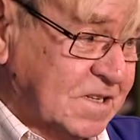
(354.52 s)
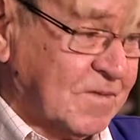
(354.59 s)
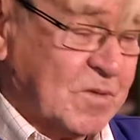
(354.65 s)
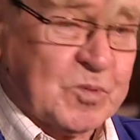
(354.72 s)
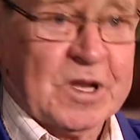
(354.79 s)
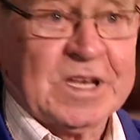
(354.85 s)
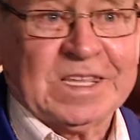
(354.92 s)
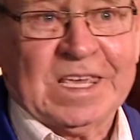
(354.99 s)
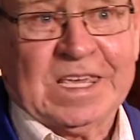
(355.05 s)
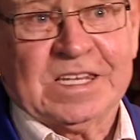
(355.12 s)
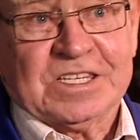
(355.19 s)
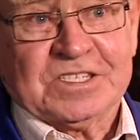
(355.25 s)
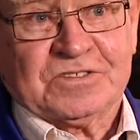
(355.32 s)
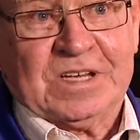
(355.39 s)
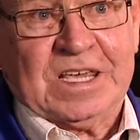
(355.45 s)
of the printing
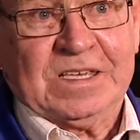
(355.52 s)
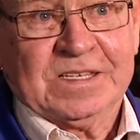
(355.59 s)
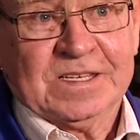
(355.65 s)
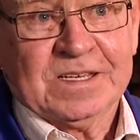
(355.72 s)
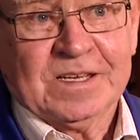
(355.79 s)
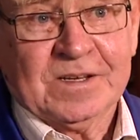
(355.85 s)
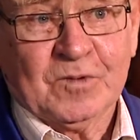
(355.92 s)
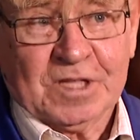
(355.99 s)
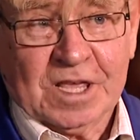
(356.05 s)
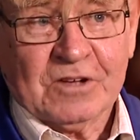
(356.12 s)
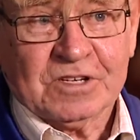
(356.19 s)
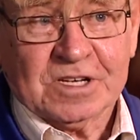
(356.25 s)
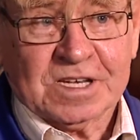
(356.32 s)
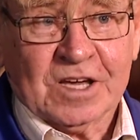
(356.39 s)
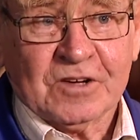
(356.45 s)
industry,
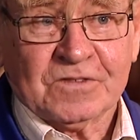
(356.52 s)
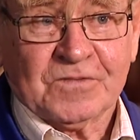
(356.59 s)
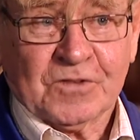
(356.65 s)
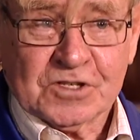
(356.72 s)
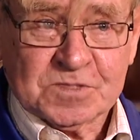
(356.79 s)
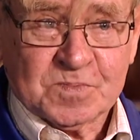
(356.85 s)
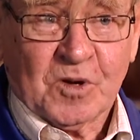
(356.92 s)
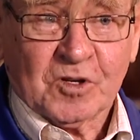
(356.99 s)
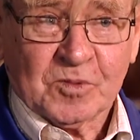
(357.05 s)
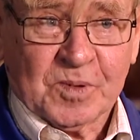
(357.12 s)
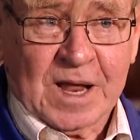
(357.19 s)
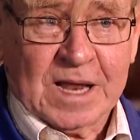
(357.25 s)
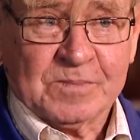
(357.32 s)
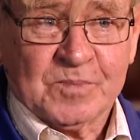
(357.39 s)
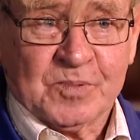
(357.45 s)
without a doubt, for a small
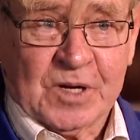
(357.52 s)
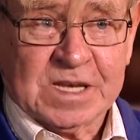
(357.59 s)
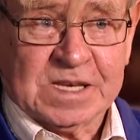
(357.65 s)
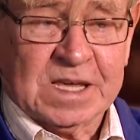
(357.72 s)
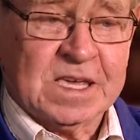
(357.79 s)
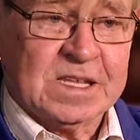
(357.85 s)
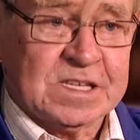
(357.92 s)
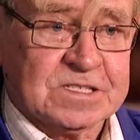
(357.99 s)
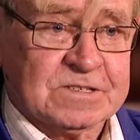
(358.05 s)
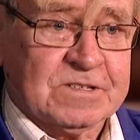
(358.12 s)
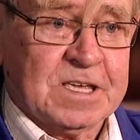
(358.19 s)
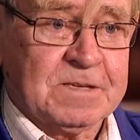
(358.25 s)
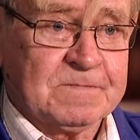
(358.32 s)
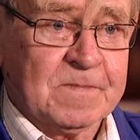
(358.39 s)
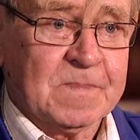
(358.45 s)
printing
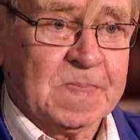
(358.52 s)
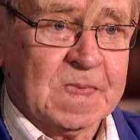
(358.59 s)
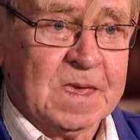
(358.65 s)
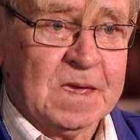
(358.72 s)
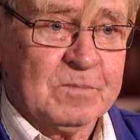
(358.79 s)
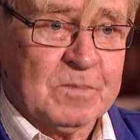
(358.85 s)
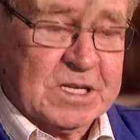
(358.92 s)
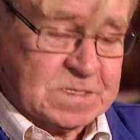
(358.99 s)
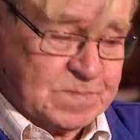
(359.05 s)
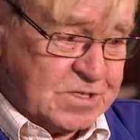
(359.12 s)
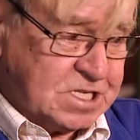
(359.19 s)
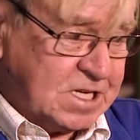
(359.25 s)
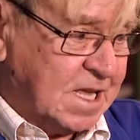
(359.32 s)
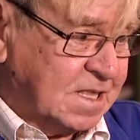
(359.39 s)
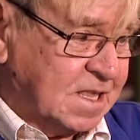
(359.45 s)
industry. Best
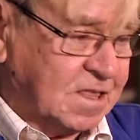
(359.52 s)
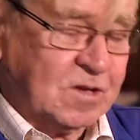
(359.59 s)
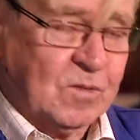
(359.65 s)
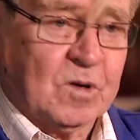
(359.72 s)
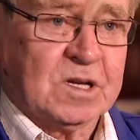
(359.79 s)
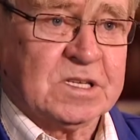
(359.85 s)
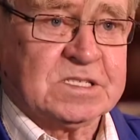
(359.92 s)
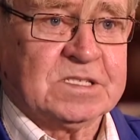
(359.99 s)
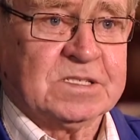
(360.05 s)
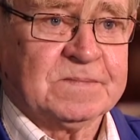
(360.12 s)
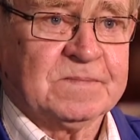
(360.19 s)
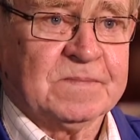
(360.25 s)
machine that there was.